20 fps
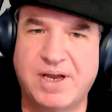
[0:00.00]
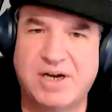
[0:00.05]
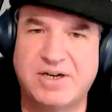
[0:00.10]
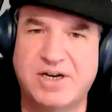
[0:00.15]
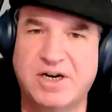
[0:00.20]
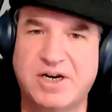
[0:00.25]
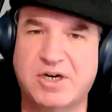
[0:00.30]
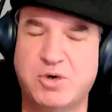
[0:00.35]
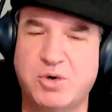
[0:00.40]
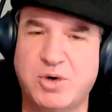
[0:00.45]

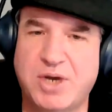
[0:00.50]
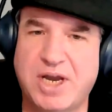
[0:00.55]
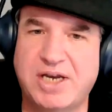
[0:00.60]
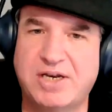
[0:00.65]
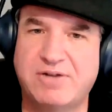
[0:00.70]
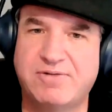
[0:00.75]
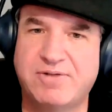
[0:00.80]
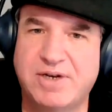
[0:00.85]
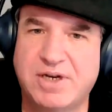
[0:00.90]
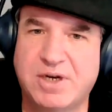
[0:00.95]
Their
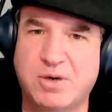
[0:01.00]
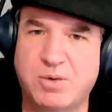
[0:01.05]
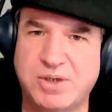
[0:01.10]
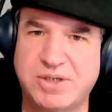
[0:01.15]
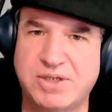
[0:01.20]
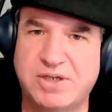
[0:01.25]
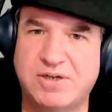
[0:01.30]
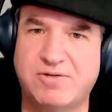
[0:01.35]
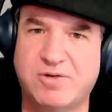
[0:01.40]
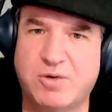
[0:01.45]
creative and
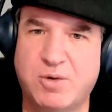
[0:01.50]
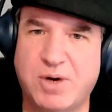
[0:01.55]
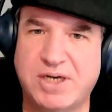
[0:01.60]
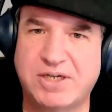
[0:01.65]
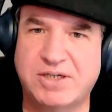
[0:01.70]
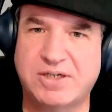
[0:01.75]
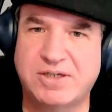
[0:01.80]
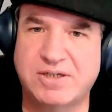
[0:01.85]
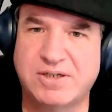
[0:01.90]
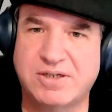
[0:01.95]
inquisitive
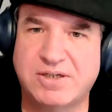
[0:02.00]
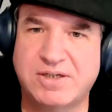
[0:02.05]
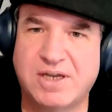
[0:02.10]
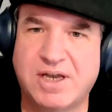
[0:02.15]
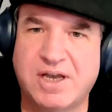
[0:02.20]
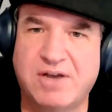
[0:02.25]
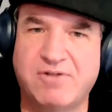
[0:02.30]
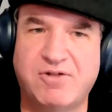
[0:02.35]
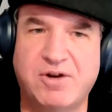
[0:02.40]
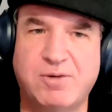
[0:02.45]
questions
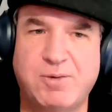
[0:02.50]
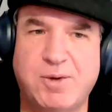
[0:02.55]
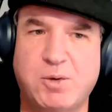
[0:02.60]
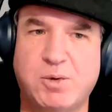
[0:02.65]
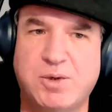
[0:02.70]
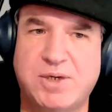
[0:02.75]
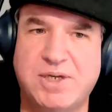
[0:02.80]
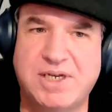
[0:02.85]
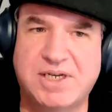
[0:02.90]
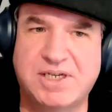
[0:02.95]
fill me
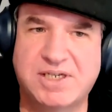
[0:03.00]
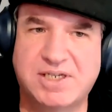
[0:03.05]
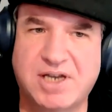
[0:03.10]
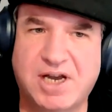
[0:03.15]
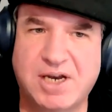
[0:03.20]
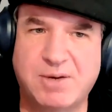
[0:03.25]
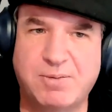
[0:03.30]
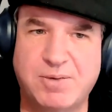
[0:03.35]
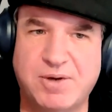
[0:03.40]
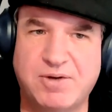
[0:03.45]
with the
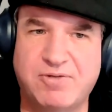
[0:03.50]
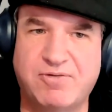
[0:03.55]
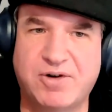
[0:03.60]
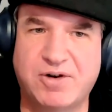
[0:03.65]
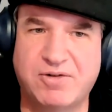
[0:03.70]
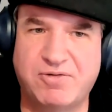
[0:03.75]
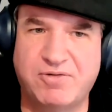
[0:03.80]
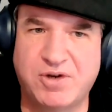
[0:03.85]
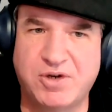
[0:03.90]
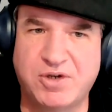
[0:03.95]
excitement for
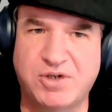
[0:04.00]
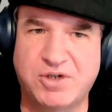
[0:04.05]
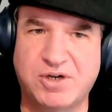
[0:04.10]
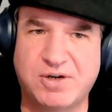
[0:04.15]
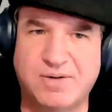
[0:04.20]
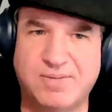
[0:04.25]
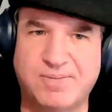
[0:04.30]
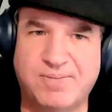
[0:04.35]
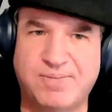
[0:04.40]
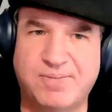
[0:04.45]
the
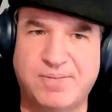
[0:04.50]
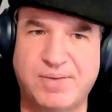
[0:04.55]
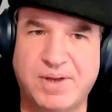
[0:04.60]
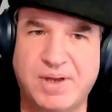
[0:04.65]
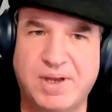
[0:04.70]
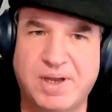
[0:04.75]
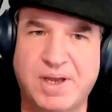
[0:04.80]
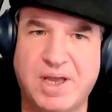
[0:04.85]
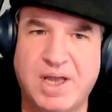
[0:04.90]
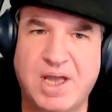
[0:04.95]
future.
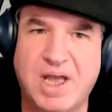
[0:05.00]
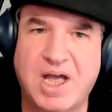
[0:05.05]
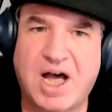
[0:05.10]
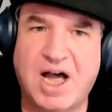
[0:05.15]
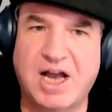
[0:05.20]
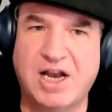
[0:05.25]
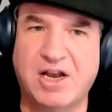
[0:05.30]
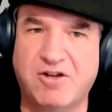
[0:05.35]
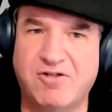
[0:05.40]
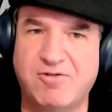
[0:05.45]

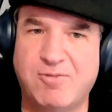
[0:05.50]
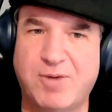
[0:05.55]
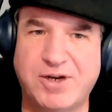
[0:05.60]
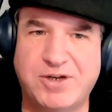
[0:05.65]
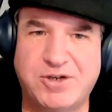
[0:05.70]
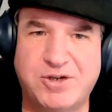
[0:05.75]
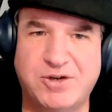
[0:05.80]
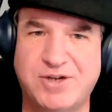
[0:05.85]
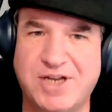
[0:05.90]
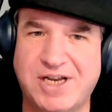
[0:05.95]
I love my
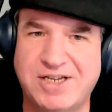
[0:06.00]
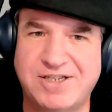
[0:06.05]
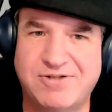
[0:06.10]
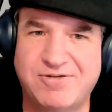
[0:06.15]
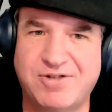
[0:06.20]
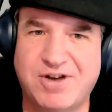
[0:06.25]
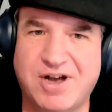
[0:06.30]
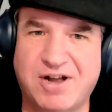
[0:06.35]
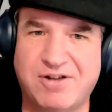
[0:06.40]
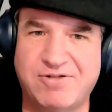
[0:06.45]
2 days
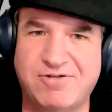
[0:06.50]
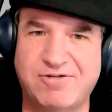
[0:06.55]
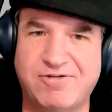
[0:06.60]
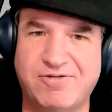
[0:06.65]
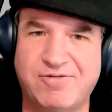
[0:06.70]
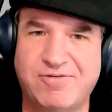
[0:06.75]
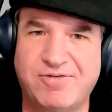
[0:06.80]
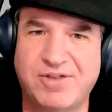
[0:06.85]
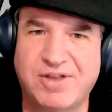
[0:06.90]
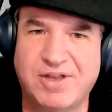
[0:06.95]
of
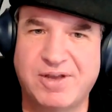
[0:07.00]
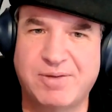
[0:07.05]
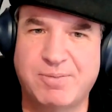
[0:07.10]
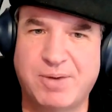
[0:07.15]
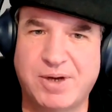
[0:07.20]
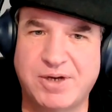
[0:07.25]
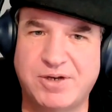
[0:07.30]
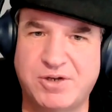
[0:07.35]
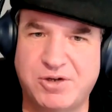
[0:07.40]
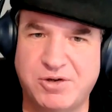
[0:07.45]
golf,
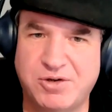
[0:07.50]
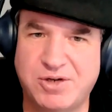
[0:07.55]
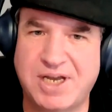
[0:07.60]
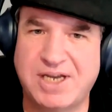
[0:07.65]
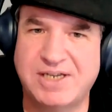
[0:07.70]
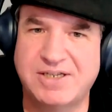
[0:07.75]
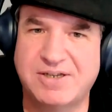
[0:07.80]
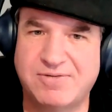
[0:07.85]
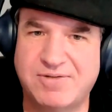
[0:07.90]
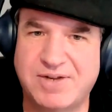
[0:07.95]
my 2
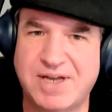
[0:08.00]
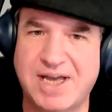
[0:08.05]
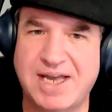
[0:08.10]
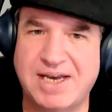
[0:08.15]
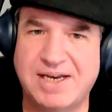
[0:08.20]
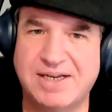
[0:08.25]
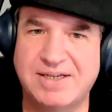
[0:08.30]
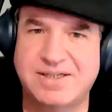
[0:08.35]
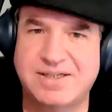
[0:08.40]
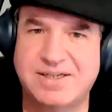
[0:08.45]
days of
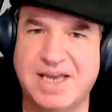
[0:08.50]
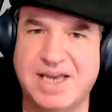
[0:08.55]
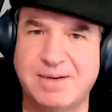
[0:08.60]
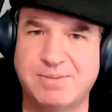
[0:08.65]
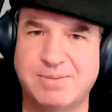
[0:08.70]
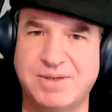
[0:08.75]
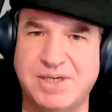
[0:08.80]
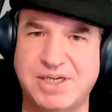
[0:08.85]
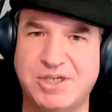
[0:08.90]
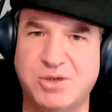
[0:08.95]
tennis
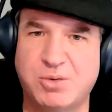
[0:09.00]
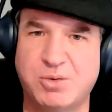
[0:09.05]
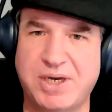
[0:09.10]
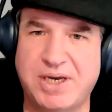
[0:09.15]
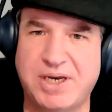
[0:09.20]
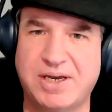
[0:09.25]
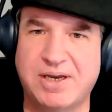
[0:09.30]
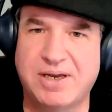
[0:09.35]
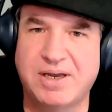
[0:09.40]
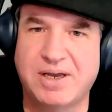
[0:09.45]
games each
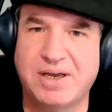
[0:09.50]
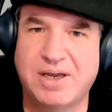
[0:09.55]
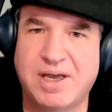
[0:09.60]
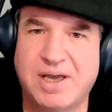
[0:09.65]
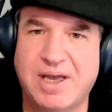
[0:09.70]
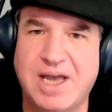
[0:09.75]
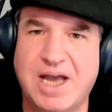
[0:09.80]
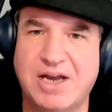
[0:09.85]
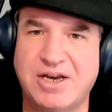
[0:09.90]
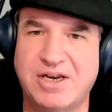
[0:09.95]
week,
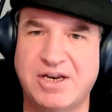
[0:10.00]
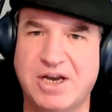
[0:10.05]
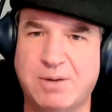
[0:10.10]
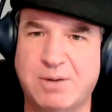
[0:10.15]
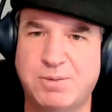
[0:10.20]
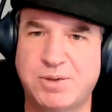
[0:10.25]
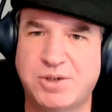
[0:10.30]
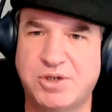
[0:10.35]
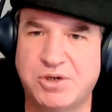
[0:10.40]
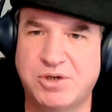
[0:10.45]
and the
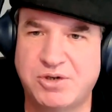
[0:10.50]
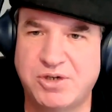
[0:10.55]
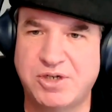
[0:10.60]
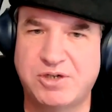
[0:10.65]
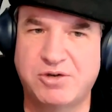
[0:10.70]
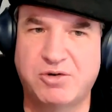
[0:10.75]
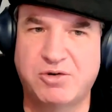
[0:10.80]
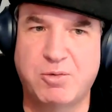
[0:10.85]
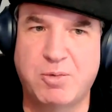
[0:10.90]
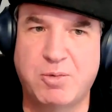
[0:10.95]
opportunity
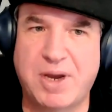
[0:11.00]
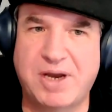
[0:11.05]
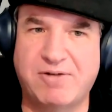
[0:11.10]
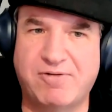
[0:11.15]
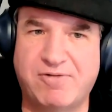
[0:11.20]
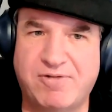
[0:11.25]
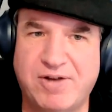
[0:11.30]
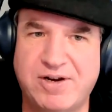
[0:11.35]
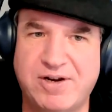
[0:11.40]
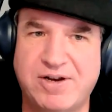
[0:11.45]
to remain
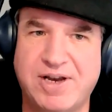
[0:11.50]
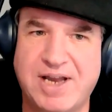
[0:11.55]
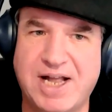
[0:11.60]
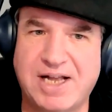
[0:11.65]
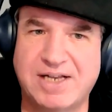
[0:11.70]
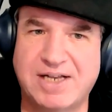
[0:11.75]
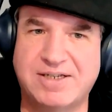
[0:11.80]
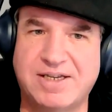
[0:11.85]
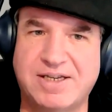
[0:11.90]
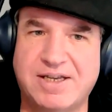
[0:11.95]
fit and
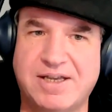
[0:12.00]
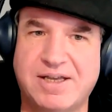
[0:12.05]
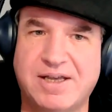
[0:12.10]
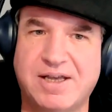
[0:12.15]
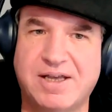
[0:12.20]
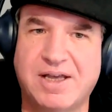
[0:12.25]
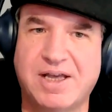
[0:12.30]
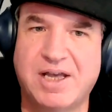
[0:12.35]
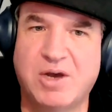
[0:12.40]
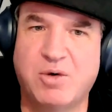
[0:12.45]
healthy
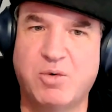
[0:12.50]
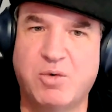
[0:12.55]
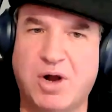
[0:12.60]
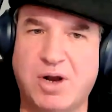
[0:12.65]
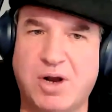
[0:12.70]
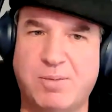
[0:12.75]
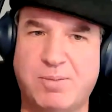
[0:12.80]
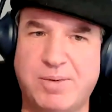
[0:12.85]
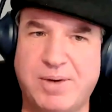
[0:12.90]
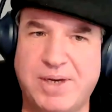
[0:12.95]

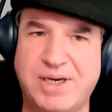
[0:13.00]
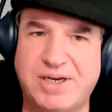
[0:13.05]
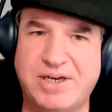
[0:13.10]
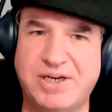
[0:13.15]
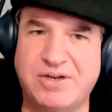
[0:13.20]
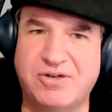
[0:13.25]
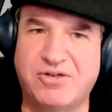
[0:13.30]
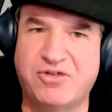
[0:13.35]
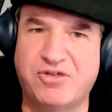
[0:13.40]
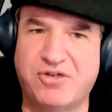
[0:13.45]
while
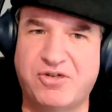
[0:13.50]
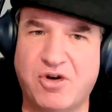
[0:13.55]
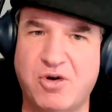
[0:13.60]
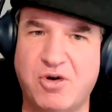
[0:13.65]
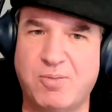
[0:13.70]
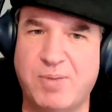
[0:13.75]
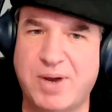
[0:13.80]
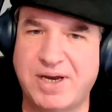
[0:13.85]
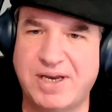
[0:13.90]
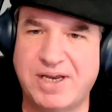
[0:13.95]
meeting so
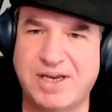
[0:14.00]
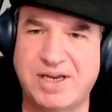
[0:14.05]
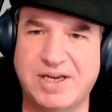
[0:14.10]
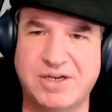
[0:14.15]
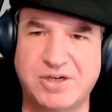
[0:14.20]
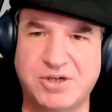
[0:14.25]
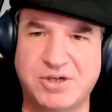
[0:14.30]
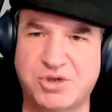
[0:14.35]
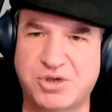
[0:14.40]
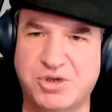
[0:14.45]
many
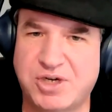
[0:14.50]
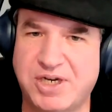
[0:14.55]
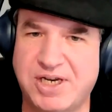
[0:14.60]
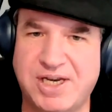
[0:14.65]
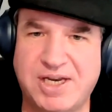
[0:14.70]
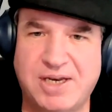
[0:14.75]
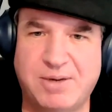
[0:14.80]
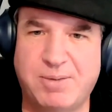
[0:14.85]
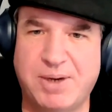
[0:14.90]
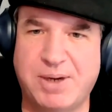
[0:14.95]

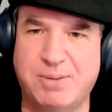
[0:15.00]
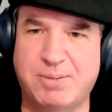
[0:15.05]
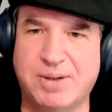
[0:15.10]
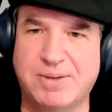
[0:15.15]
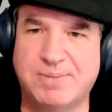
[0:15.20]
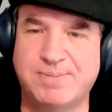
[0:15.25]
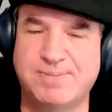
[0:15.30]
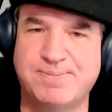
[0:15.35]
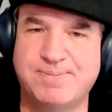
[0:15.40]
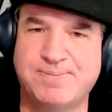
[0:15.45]
intriguing people.